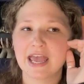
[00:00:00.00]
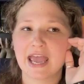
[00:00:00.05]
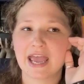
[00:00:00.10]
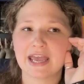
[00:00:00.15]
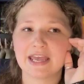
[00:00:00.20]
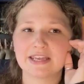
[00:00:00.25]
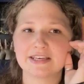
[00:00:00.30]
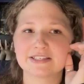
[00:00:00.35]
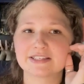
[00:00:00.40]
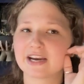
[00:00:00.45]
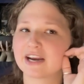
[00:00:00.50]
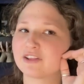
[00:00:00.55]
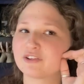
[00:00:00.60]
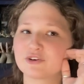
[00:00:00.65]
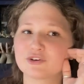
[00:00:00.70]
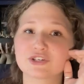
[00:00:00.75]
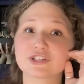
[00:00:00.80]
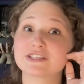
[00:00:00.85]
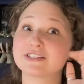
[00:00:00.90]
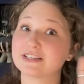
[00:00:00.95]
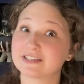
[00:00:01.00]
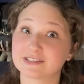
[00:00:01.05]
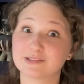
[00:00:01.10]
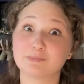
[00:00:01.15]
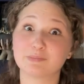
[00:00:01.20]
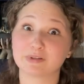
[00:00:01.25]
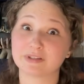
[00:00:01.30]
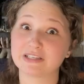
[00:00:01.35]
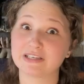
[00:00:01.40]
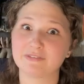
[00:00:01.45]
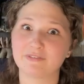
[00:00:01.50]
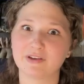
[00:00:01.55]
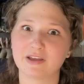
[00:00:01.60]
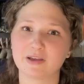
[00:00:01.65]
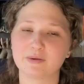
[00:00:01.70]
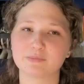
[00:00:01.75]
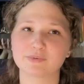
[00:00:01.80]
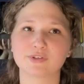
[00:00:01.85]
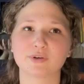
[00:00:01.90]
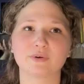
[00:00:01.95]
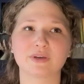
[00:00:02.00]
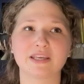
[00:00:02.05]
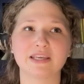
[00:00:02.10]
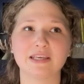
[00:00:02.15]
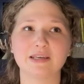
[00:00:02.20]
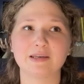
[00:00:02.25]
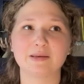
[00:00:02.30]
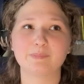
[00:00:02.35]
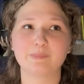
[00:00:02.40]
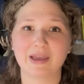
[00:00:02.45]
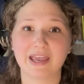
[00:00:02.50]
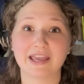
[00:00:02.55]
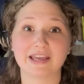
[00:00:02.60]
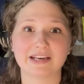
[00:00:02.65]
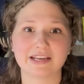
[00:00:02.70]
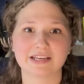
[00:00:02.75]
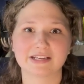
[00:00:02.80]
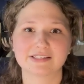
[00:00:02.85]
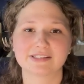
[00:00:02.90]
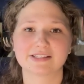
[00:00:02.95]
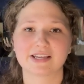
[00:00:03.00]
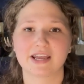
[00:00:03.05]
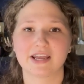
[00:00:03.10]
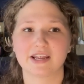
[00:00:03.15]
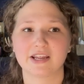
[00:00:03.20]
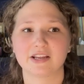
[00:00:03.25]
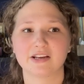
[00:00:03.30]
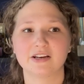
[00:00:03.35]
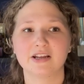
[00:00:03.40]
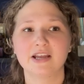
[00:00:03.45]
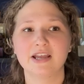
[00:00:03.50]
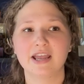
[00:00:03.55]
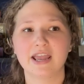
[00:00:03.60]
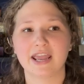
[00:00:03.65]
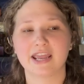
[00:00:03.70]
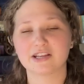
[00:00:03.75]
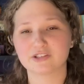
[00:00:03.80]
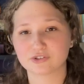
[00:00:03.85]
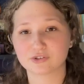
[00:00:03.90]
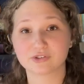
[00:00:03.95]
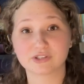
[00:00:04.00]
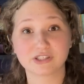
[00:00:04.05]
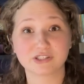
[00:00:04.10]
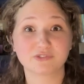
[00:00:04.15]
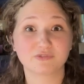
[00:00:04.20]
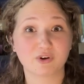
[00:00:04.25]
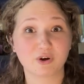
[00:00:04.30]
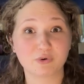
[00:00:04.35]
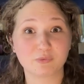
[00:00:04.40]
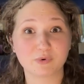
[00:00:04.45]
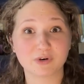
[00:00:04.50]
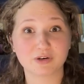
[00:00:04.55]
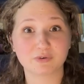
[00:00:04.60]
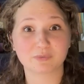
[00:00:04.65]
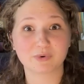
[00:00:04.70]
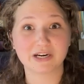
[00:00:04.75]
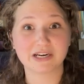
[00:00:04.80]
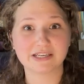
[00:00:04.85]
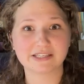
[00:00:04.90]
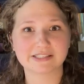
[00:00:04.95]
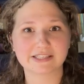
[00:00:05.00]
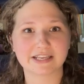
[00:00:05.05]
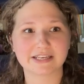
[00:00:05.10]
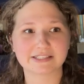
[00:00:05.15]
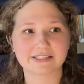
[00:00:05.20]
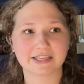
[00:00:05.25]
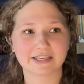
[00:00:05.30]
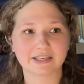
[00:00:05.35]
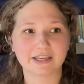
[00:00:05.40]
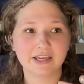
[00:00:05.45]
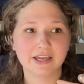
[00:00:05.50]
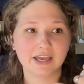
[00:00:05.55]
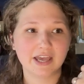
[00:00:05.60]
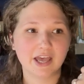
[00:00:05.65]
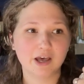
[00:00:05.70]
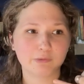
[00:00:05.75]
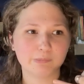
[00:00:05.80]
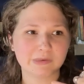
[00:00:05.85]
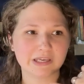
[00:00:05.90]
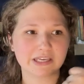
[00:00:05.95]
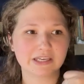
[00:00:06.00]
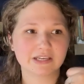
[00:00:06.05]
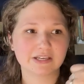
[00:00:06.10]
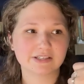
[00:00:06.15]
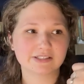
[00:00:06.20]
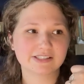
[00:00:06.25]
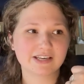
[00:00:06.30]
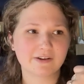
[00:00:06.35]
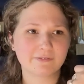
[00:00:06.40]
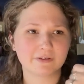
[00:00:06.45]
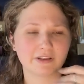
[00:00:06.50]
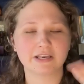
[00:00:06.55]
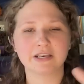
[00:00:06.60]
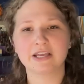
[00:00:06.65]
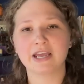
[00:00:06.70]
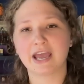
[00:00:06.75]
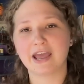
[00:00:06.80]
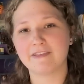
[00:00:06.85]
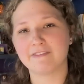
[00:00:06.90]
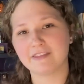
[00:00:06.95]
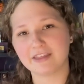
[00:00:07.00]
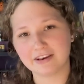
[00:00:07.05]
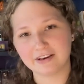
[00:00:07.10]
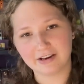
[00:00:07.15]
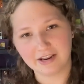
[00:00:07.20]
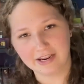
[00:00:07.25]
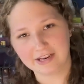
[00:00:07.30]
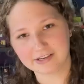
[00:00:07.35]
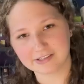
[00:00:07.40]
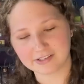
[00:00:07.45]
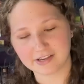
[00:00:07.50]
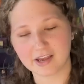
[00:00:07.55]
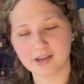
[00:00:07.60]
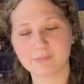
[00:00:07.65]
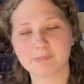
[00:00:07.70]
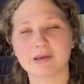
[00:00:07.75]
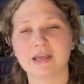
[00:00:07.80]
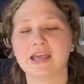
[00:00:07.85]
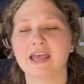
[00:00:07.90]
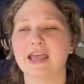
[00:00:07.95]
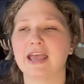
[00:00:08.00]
And Tyler just doesn't believe him. So he panics and answers his phone when it rings and is like, help me, Stefan, and then hangs up.